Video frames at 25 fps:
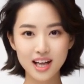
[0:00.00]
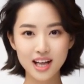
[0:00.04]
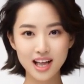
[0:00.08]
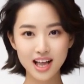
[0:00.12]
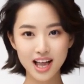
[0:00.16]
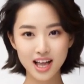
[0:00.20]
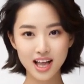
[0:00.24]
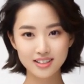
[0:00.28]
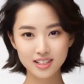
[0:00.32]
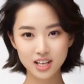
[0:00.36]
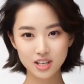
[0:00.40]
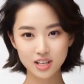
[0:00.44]

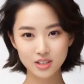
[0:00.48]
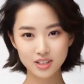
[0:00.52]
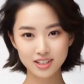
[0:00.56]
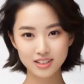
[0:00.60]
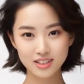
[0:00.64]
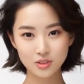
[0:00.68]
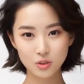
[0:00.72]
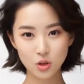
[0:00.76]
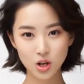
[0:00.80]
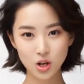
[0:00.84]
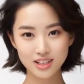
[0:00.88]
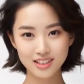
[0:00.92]
and hold
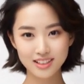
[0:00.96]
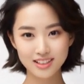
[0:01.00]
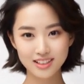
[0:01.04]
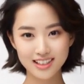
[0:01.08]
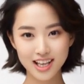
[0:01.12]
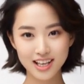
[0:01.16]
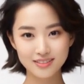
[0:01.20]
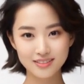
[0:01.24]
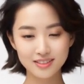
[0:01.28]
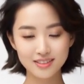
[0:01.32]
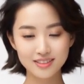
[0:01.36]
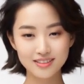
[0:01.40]
the
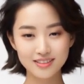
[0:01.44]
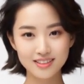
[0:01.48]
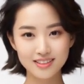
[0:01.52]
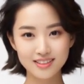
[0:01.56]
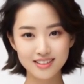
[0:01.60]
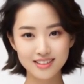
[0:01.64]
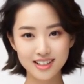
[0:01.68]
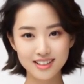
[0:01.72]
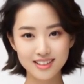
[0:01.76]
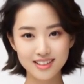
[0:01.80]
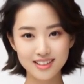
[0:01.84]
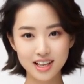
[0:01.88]

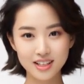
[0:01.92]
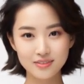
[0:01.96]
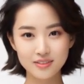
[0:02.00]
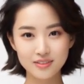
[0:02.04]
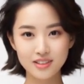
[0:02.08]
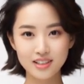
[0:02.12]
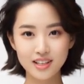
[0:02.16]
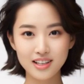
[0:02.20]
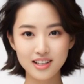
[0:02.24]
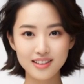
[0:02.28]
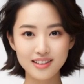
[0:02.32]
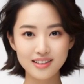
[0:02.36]

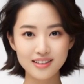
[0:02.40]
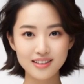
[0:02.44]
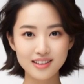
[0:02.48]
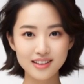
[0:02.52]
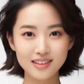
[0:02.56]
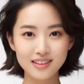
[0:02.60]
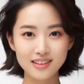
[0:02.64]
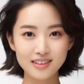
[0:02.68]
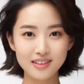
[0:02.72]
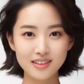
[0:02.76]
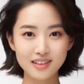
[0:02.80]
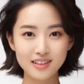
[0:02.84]

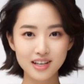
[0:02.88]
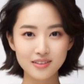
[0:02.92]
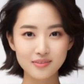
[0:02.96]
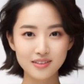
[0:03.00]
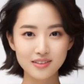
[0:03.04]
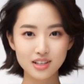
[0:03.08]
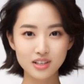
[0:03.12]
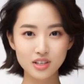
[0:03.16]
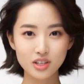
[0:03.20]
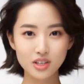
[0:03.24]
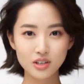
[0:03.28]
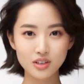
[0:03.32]

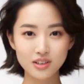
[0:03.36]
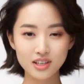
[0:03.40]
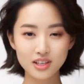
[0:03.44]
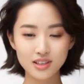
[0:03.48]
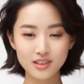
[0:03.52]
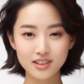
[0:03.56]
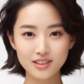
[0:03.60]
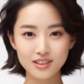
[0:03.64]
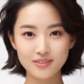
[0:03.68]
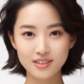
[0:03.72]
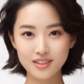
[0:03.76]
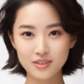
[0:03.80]

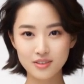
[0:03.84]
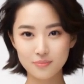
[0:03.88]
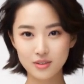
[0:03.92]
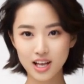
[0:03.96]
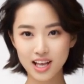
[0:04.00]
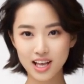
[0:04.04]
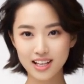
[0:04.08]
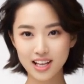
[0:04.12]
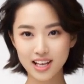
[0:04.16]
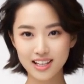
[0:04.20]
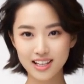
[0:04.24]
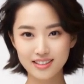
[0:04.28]
€1,667 for the
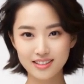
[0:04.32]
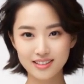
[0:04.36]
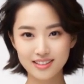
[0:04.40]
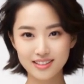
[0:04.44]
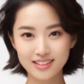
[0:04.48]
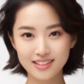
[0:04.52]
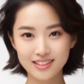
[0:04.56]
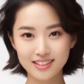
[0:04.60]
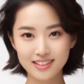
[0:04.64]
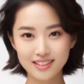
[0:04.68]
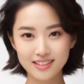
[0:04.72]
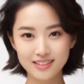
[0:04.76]
buyer.
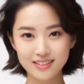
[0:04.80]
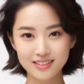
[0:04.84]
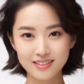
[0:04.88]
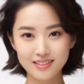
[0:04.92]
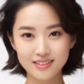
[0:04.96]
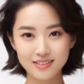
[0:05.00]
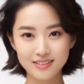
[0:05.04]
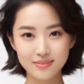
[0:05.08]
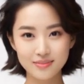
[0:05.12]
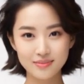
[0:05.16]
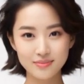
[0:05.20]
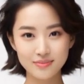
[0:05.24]

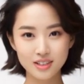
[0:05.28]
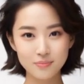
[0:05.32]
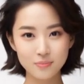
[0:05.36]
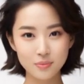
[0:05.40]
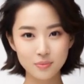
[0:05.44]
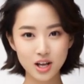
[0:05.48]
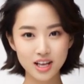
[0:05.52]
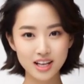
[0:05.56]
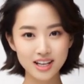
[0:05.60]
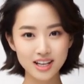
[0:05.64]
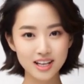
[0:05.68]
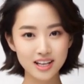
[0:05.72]
The
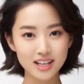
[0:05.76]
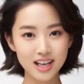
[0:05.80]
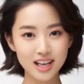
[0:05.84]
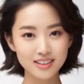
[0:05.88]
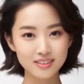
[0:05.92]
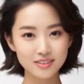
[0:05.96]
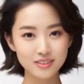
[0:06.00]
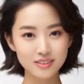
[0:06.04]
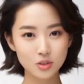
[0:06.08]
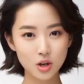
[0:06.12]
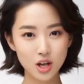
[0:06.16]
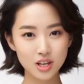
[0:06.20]
buyer
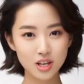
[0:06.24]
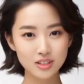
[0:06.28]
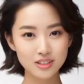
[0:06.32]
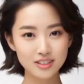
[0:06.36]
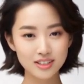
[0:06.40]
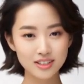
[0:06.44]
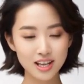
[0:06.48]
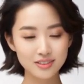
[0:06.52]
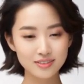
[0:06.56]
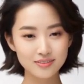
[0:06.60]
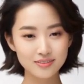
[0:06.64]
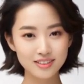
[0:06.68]
gets the
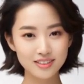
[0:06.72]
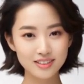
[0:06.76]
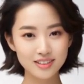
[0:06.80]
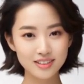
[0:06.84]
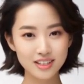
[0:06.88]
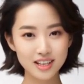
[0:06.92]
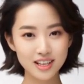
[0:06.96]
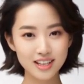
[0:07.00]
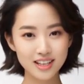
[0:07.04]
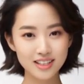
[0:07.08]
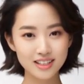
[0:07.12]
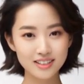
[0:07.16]

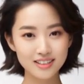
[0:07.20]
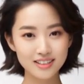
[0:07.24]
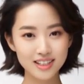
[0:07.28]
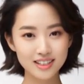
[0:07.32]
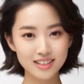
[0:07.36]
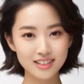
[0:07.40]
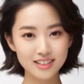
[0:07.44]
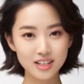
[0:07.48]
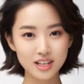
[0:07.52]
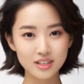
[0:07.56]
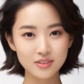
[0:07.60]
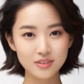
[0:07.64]

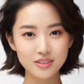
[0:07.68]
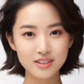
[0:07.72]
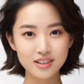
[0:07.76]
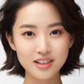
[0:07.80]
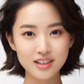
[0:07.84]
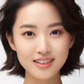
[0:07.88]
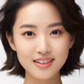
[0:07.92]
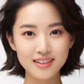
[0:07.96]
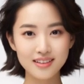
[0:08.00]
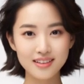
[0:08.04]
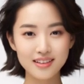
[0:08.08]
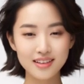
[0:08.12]

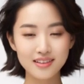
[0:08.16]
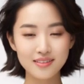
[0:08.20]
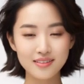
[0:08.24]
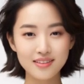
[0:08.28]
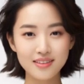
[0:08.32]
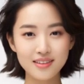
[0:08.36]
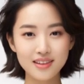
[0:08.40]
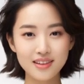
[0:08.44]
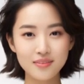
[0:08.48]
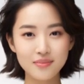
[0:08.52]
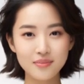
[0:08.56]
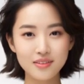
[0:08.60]

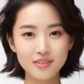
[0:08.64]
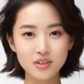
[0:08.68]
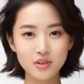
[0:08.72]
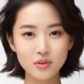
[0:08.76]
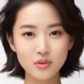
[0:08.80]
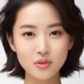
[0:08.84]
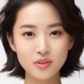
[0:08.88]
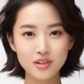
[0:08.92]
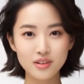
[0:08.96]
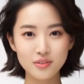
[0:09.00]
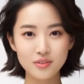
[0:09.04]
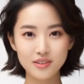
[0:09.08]

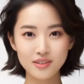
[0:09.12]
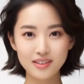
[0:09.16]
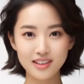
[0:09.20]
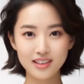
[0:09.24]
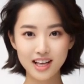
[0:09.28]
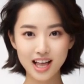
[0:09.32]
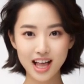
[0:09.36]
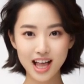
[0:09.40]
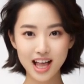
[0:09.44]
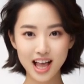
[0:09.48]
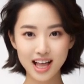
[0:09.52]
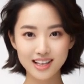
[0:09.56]
€1,667
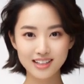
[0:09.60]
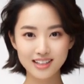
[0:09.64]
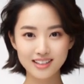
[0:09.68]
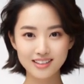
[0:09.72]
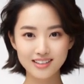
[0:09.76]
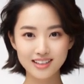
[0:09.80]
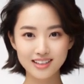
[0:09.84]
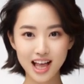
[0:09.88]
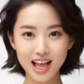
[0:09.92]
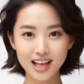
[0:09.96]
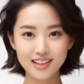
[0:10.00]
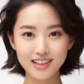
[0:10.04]
and
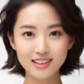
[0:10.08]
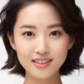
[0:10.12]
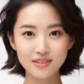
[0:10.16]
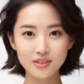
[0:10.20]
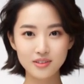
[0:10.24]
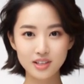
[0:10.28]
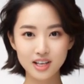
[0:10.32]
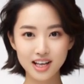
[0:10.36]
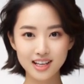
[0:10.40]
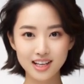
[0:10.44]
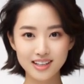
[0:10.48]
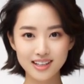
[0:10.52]
is taxed
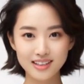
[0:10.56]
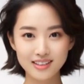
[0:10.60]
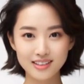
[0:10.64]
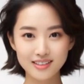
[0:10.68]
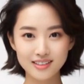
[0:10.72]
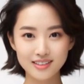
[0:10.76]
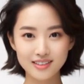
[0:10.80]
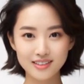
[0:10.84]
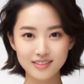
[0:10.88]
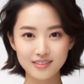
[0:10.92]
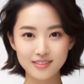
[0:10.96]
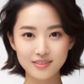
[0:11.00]
on it.
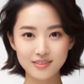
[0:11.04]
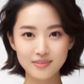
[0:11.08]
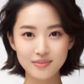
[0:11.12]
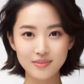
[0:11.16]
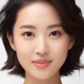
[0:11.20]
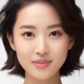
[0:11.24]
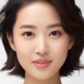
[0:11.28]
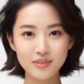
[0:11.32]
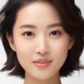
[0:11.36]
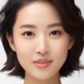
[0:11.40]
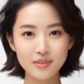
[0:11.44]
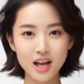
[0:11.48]

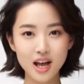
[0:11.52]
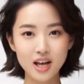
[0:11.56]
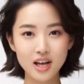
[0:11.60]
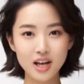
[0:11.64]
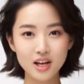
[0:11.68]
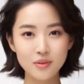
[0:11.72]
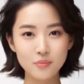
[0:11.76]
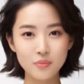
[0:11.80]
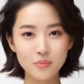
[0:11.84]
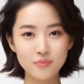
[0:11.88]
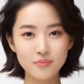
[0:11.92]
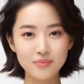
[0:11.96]
I
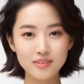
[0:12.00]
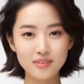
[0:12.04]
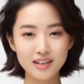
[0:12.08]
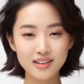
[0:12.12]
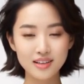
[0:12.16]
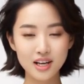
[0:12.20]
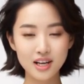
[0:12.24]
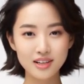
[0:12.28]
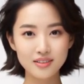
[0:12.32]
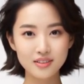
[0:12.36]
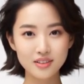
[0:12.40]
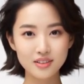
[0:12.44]
hope you
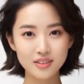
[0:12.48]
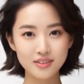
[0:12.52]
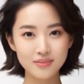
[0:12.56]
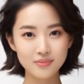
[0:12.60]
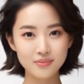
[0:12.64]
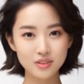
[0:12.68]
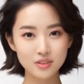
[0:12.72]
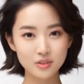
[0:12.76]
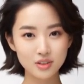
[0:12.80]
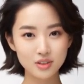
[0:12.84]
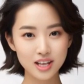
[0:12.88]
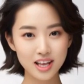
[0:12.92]
found that
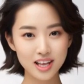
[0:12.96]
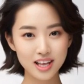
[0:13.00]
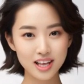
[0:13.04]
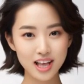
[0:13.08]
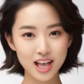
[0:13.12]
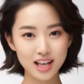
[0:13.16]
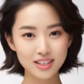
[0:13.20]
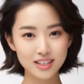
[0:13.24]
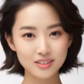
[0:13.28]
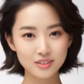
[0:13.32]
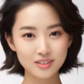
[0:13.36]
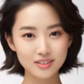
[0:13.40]
useful,
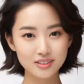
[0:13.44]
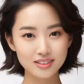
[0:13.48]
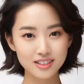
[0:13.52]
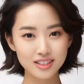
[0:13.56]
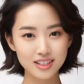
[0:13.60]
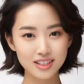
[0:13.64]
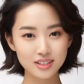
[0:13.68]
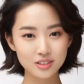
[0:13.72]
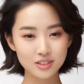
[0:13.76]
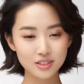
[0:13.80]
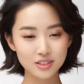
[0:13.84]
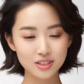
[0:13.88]
and I'll
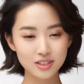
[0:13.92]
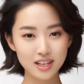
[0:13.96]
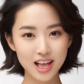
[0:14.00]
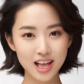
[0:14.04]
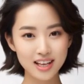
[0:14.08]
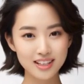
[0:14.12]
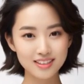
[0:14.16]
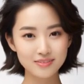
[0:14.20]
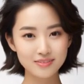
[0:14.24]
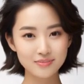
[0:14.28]
see you in the next